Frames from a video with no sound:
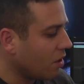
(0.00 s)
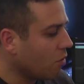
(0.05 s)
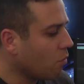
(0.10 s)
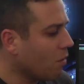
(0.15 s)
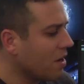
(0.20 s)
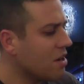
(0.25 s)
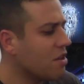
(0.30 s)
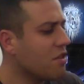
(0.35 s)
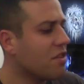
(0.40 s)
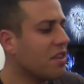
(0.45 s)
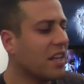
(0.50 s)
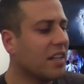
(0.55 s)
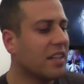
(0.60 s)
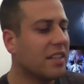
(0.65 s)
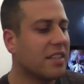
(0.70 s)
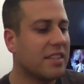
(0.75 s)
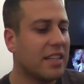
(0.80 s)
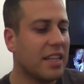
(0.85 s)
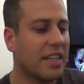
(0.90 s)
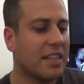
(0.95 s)
when you think
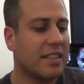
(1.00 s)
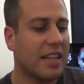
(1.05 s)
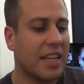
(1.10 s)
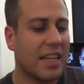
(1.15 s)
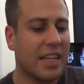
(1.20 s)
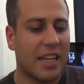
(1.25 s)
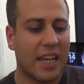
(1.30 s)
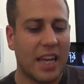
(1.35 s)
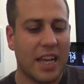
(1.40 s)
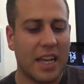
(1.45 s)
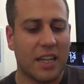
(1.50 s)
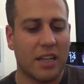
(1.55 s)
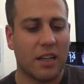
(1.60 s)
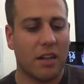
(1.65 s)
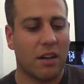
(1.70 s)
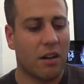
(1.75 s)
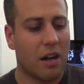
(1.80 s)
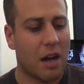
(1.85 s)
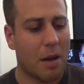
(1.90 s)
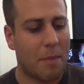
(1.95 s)
the 16 gig
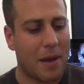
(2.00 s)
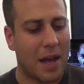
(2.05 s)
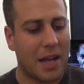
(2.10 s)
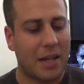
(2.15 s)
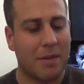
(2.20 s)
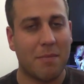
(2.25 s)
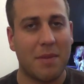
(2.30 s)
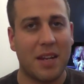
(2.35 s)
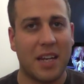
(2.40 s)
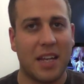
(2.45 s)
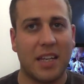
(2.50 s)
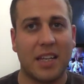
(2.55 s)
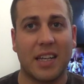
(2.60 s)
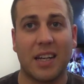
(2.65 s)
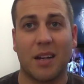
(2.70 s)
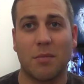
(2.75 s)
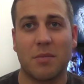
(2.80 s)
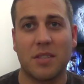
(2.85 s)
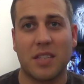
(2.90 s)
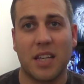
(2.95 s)
iPad mini
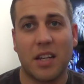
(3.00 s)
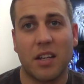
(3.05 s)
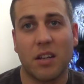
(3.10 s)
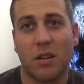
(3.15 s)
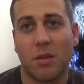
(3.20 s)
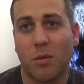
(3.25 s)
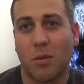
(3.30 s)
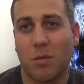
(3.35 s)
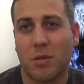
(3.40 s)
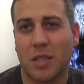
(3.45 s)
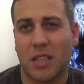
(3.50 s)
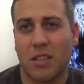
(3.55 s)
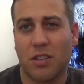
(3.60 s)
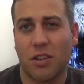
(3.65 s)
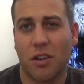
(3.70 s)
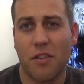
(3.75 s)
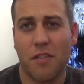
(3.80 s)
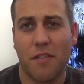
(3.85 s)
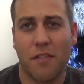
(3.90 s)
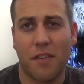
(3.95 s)
comes in at, what was it,
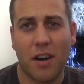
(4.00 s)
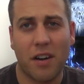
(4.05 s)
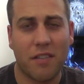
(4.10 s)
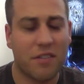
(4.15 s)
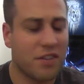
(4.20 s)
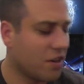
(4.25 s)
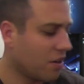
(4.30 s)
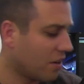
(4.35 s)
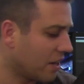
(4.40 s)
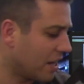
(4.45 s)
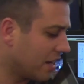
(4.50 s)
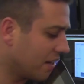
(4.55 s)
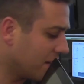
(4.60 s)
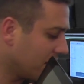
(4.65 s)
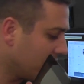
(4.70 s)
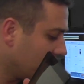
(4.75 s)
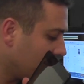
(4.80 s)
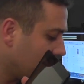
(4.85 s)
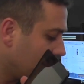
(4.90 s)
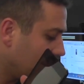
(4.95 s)
259,
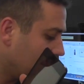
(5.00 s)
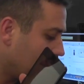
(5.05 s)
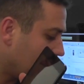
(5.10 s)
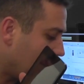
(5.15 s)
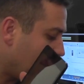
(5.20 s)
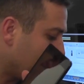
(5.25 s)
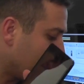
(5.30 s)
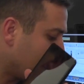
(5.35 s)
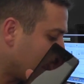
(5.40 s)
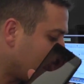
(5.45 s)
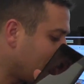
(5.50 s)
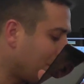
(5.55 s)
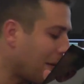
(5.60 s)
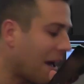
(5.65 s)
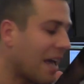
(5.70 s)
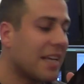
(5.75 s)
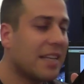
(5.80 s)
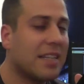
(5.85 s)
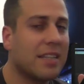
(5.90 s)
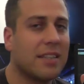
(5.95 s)
and the
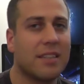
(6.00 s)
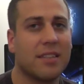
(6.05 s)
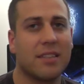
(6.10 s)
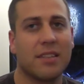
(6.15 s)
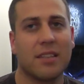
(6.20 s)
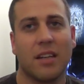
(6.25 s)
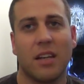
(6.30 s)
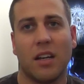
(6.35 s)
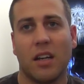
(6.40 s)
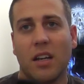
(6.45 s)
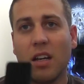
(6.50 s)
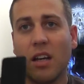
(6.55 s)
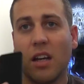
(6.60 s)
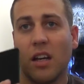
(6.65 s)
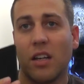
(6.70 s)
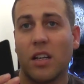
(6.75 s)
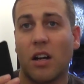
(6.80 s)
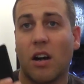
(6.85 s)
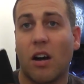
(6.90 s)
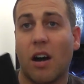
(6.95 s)
base
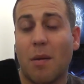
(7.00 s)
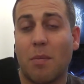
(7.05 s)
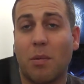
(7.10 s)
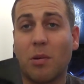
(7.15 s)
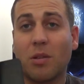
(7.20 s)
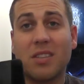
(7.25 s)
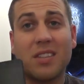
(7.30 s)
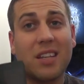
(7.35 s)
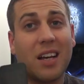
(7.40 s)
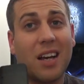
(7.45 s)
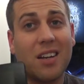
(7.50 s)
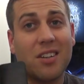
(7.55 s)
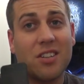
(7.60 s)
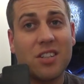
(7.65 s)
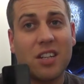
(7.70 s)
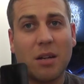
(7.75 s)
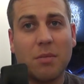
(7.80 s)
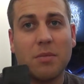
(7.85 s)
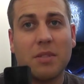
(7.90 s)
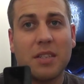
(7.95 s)
iPod
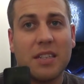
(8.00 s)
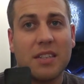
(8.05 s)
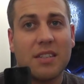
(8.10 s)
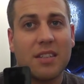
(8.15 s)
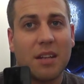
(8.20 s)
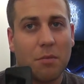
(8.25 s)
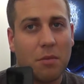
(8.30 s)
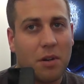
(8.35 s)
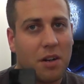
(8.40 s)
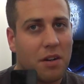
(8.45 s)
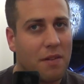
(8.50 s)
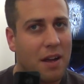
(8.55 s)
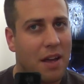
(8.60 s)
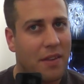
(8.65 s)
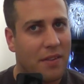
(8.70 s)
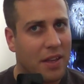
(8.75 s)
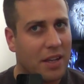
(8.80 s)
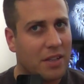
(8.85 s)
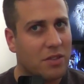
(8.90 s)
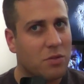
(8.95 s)
Touch comes in somewhere
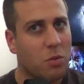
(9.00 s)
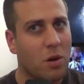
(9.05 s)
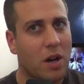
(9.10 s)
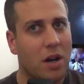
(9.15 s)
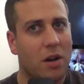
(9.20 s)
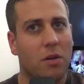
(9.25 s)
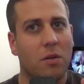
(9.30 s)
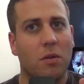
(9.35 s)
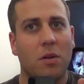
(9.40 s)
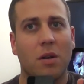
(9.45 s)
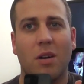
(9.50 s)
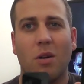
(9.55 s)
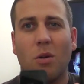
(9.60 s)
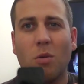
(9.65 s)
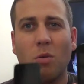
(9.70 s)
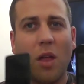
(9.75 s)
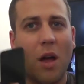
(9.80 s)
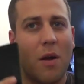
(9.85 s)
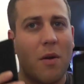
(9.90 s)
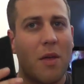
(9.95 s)
around that as well,
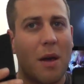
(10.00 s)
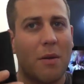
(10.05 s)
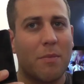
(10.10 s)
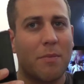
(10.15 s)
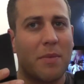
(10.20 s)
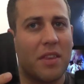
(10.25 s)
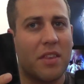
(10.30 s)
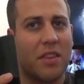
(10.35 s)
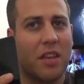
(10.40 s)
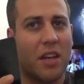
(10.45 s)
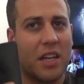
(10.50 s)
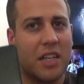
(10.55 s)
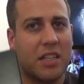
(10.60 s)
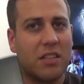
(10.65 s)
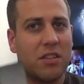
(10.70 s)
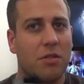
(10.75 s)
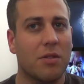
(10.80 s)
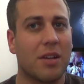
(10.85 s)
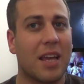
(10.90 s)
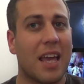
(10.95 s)
although that would be
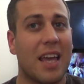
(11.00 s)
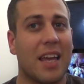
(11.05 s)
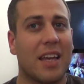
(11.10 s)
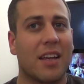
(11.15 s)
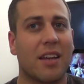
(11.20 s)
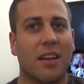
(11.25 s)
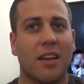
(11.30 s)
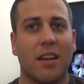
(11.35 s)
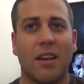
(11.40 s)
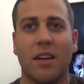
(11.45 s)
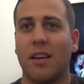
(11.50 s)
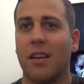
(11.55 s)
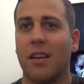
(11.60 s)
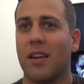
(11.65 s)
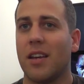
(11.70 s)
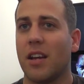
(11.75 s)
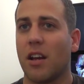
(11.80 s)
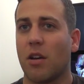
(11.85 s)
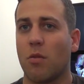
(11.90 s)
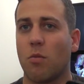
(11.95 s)
32 gig,
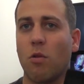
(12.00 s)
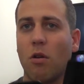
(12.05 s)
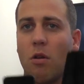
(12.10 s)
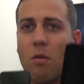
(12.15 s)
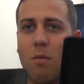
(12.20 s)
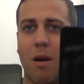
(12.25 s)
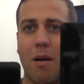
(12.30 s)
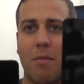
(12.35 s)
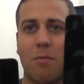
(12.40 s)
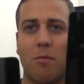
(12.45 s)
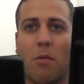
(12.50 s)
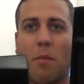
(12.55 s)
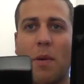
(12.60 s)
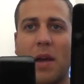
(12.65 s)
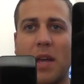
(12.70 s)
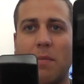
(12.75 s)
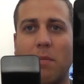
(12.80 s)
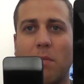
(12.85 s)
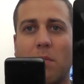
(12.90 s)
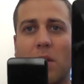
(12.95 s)
you know, what one will
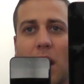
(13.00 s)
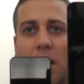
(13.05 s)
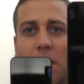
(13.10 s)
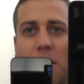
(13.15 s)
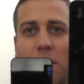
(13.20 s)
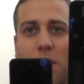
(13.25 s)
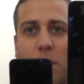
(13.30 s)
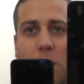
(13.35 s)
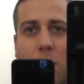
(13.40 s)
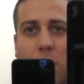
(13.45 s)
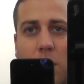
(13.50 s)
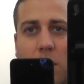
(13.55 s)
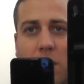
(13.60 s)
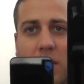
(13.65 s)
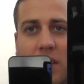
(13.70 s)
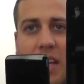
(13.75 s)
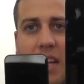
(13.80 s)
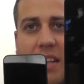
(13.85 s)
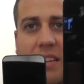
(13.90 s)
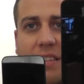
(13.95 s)
people go for?
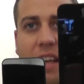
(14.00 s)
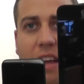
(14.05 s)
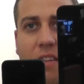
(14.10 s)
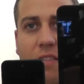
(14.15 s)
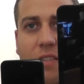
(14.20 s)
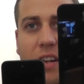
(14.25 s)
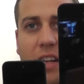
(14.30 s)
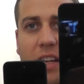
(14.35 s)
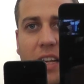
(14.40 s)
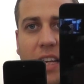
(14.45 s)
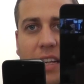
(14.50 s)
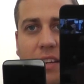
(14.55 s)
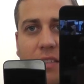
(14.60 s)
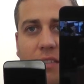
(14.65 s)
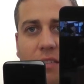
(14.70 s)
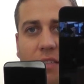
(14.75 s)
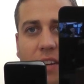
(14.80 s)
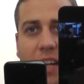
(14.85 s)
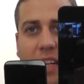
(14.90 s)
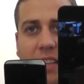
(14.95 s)
They're definitely
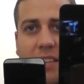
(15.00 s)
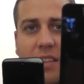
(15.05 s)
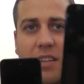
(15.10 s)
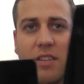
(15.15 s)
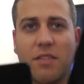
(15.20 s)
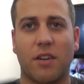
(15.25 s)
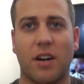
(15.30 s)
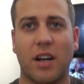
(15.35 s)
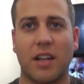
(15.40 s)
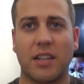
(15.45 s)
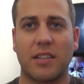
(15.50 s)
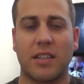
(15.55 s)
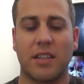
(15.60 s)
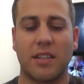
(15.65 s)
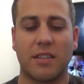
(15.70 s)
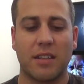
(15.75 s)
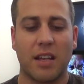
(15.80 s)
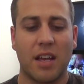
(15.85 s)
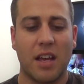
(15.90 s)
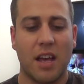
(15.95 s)
conflicting
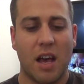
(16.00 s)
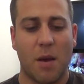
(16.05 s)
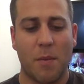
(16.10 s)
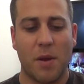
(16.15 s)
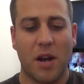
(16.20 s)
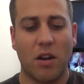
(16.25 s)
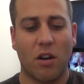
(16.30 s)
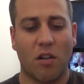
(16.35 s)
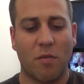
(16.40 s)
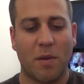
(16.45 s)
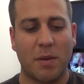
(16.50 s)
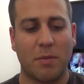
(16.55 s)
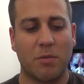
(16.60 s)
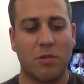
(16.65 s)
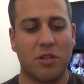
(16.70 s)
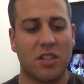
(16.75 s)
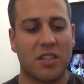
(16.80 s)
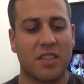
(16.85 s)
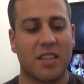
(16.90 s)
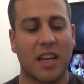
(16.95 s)
devices. I mean, a lot of
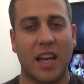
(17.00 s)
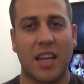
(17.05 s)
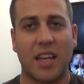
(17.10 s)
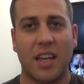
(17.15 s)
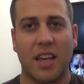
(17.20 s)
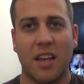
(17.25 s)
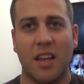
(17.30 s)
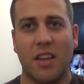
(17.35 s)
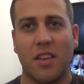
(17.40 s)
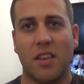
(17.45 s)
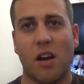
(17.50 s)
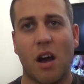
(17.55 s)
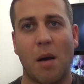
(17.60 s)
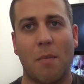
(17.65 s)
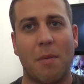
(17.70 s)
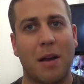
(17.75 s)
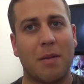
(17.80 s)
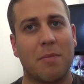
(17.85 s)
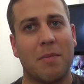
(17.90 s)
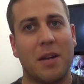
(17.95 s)
people just say the
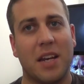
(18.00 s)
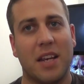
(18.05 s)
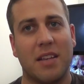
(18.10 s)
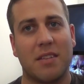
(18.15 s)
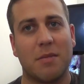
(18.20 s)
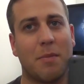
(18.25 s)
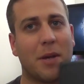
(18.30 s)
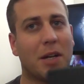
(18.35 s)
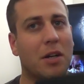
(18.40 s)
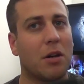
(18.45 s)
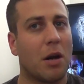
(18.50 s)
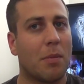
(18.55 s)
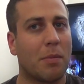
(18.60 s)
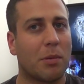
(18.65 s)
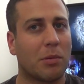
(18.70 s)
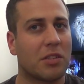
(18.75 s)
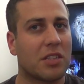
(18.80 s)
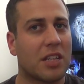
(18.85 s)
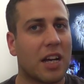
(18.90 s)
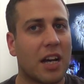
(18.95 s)
iPad mini is a big
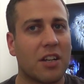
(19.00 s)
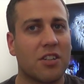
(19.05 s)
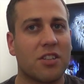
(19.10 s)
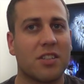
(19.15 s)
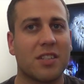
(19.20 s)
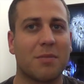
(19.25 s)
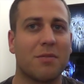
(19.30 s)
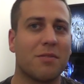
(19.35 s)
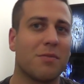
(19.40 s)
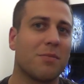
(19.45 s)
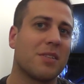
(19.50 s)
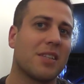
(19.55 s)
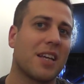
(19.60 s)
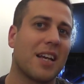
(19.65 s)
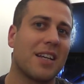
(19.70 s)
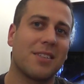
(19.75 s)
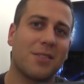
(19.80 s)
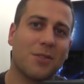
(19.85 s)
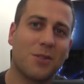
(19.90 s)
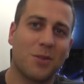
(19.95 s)
iPod Touch. Some of them
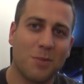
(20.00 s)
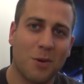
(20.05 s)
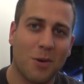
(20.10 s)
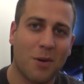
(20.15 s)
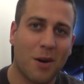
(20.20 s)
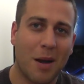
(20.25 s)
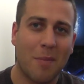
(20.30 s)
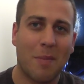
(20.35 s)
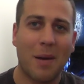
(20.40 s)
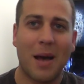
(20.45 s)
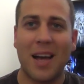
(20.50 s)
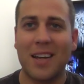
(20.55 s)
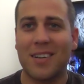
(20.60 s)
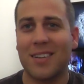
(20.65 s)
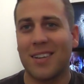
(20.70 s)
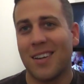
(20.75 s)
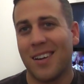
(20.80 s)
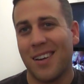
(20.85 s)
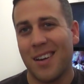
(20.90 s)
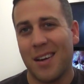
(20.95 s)
say it's a small iPad,